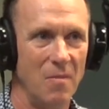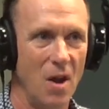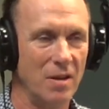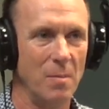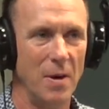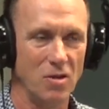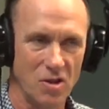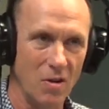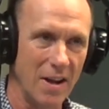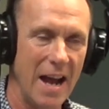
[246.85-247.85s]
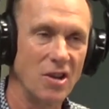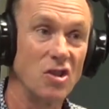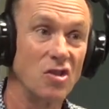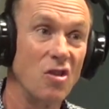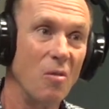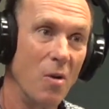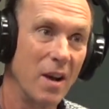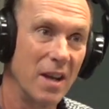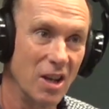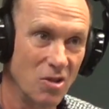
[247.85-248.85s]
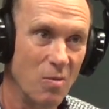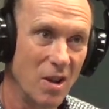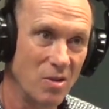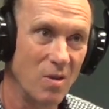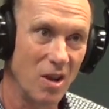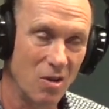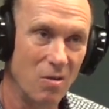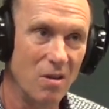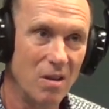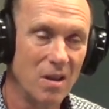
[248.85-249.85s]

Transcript: Like the peristaltic action's not working as well as what it could.